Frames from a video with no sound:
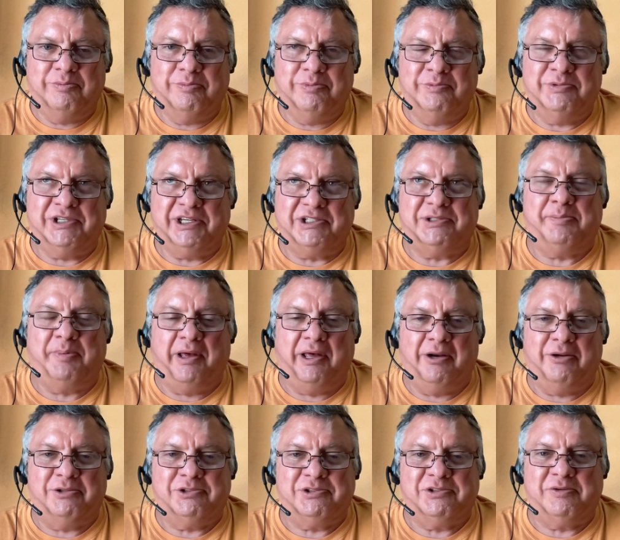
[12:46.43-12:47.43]
6
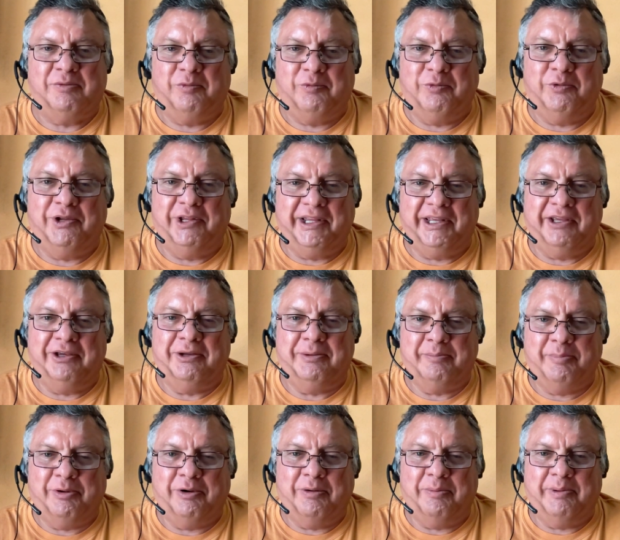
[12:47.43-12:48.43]
bottles of some really
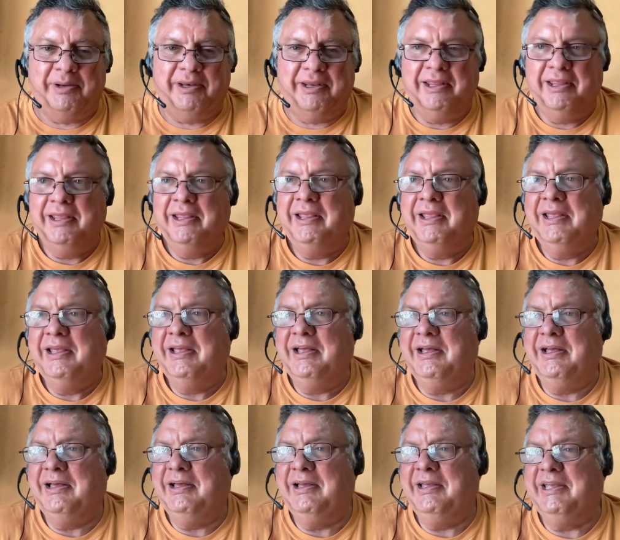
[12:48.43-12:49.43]
good bourbon.
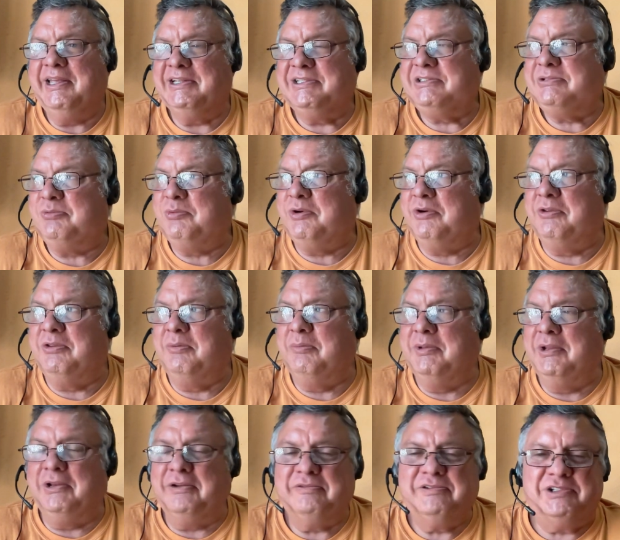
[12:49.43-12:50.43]
We're in the
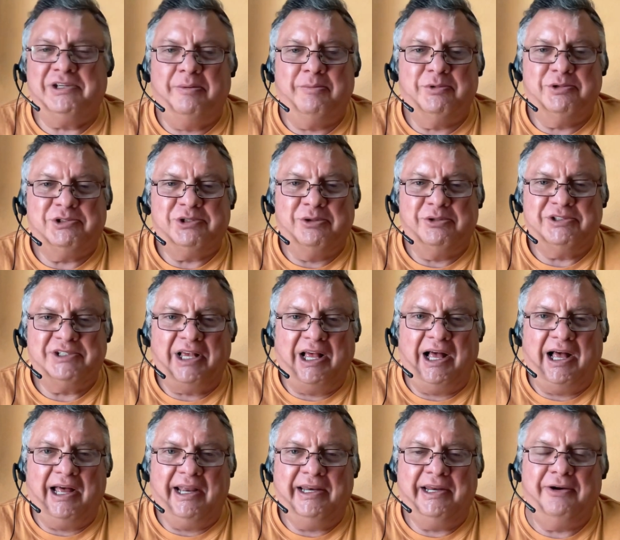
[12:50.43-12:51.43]
middle of summer, so it's
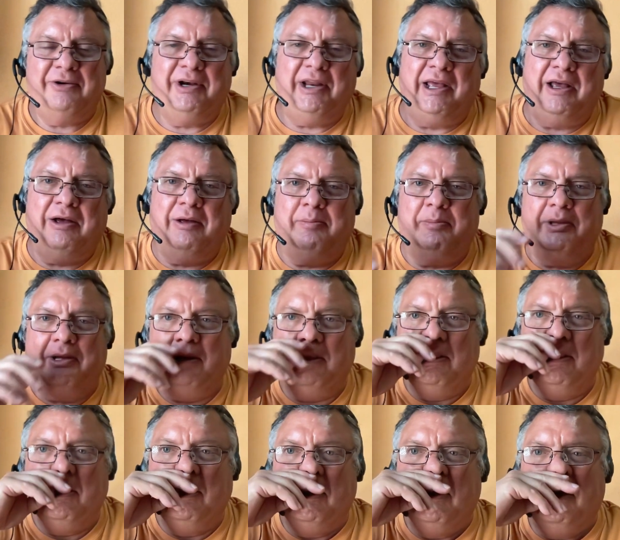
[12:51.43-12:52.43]
hot here now, but
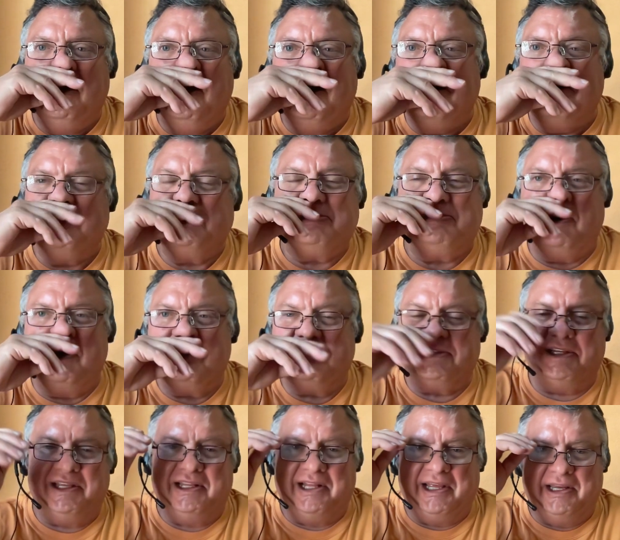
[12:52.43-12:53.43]

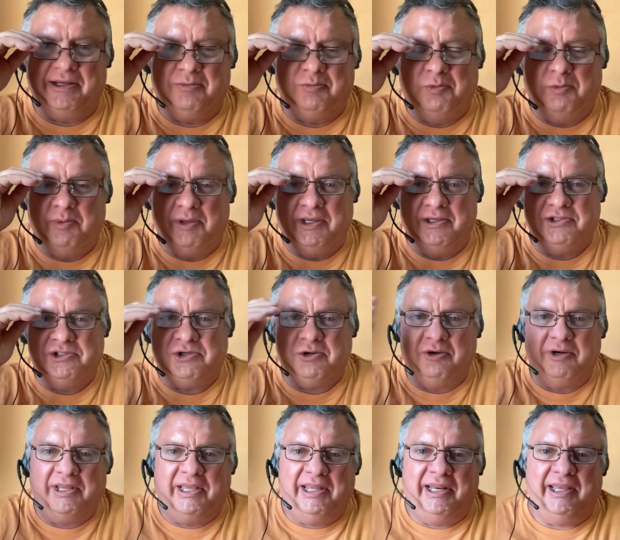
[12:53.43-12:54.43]
especially like when we
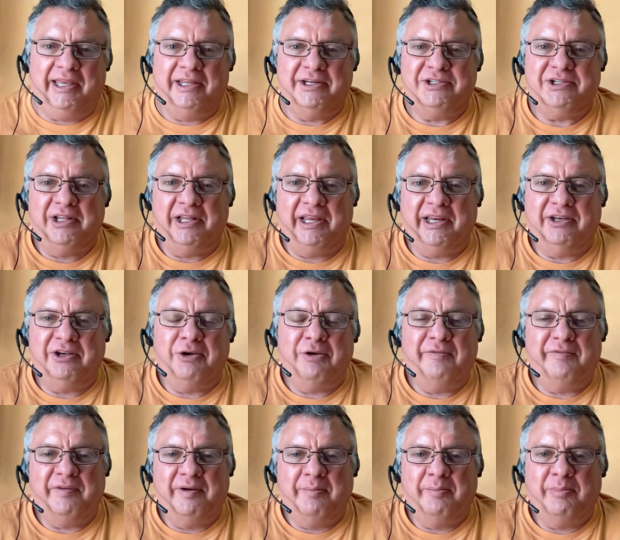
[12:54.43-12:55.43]
start getting into like
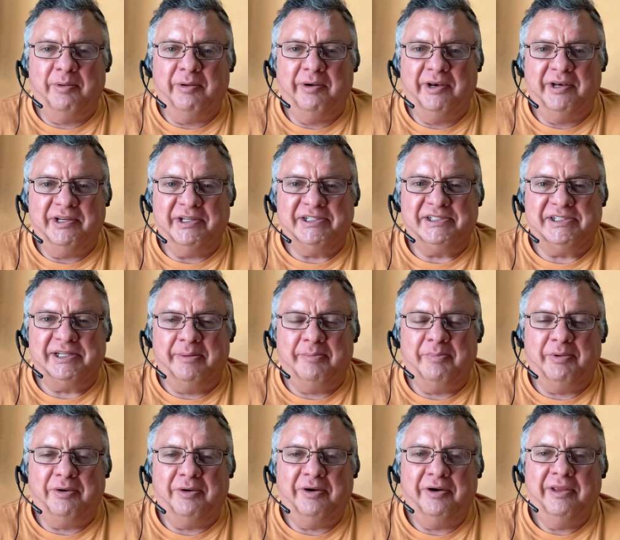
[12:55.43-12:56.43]
November and
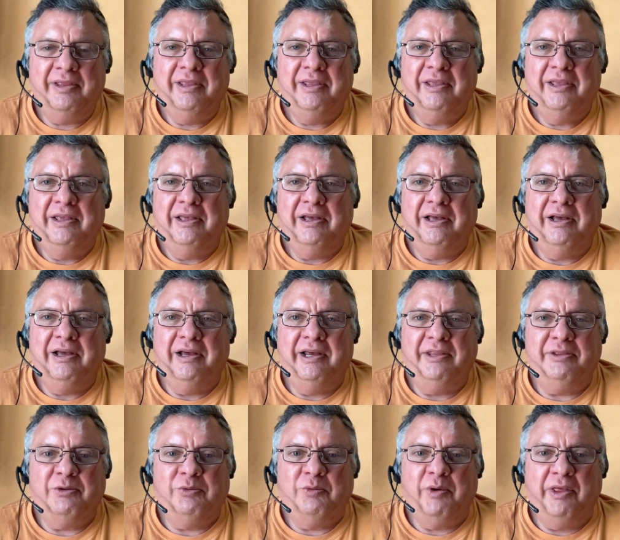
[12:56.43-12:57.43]
December,
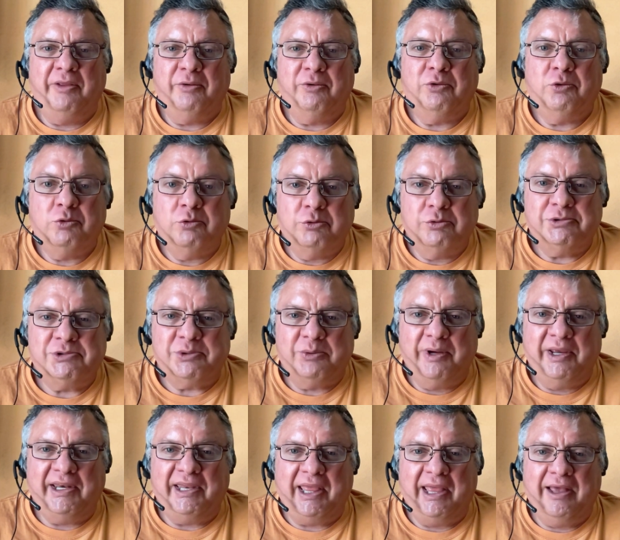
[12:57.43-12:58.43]
and the weather cools
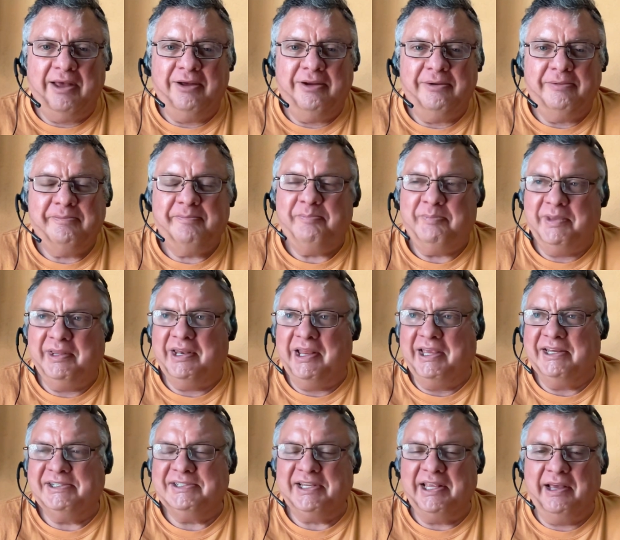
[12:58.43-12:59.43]
way down, it'd be
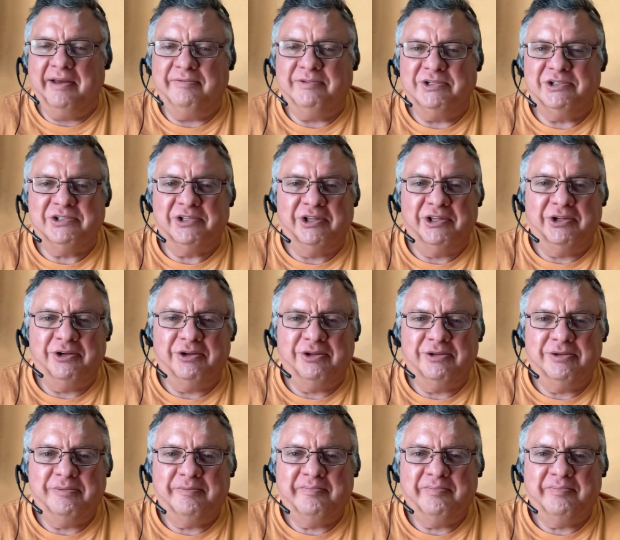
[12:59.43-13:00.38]
nice to have just a little